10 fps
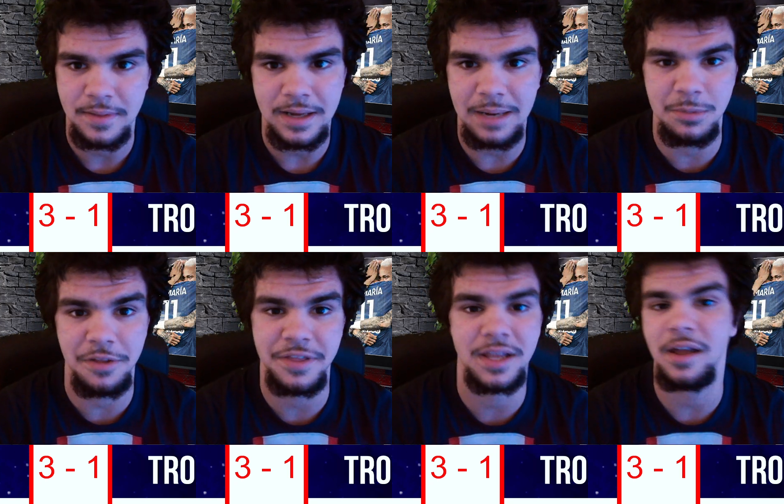I'm
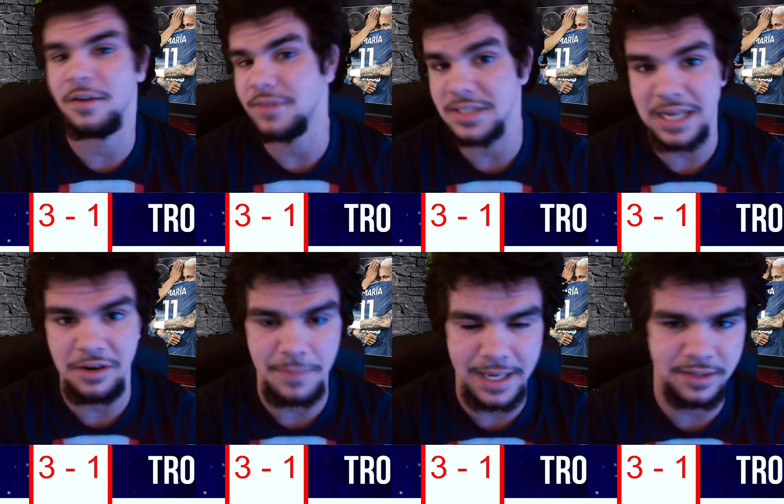not thinking of this
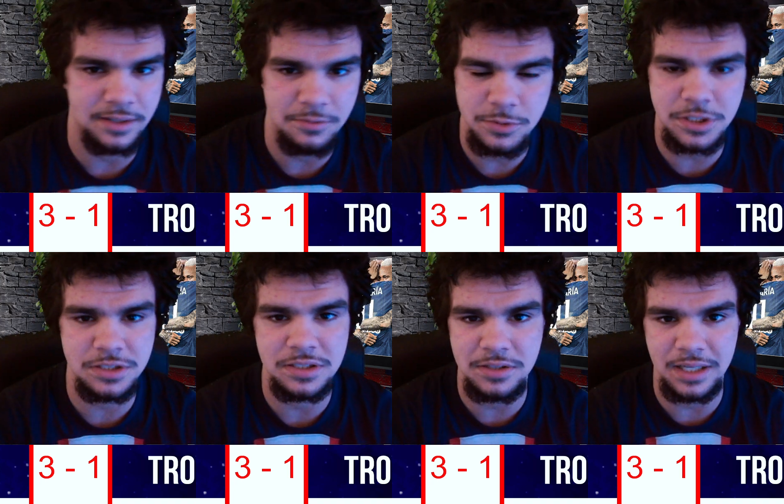automatically. We
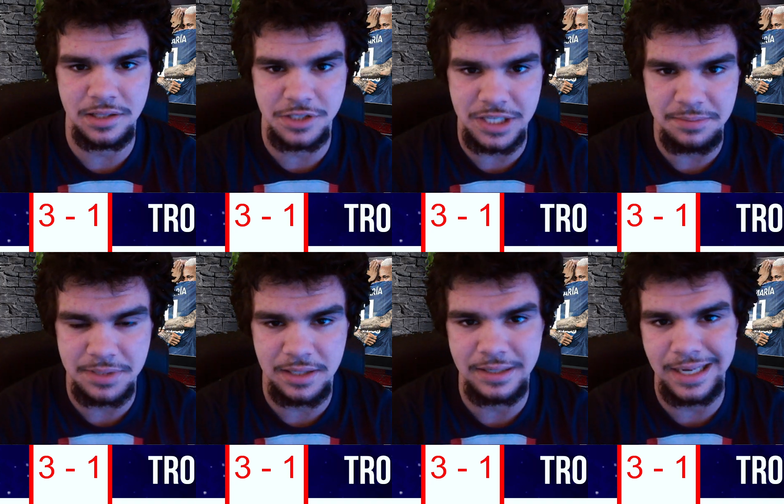just need to get the job
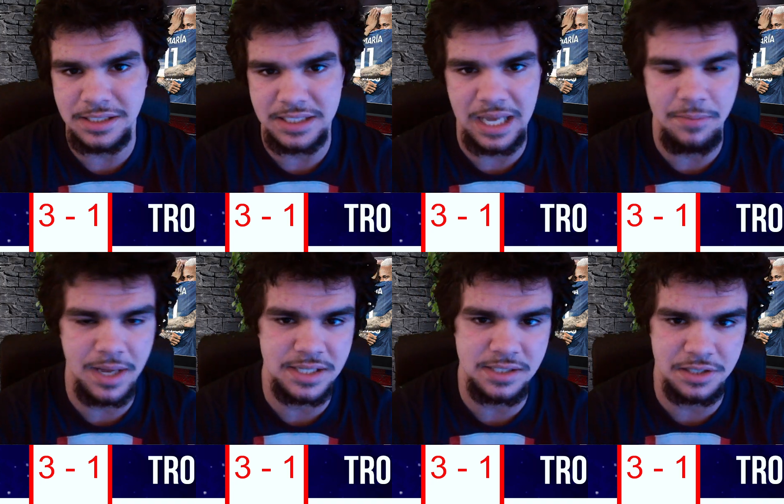done next game
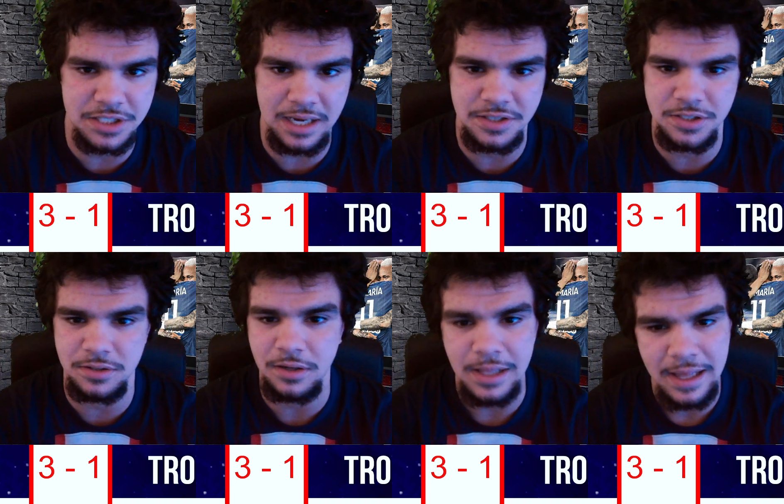against
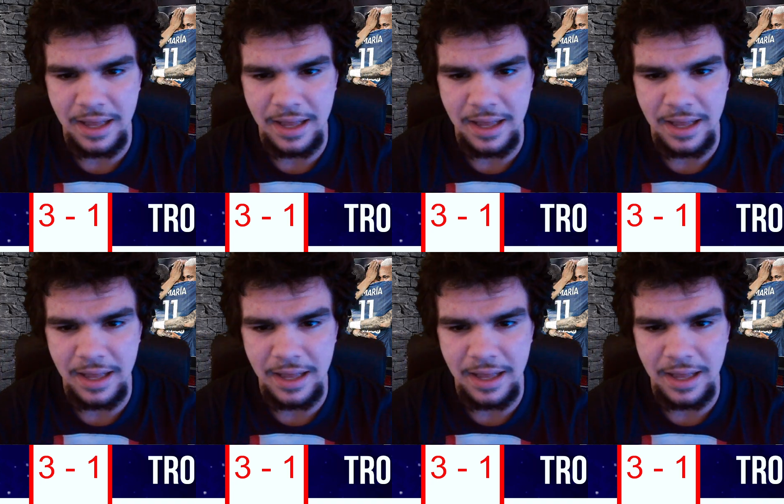Ajaccio.